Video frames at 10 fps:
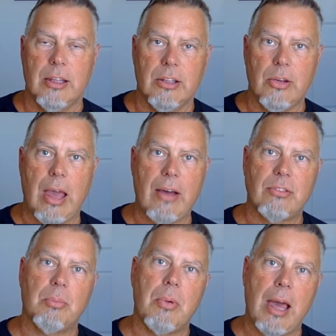You have
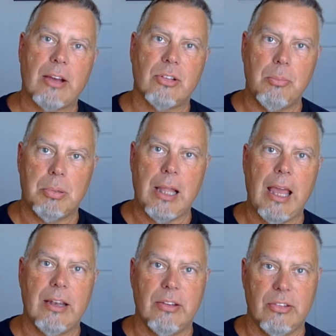to actually
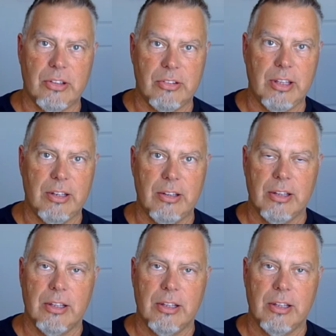plan to succeed.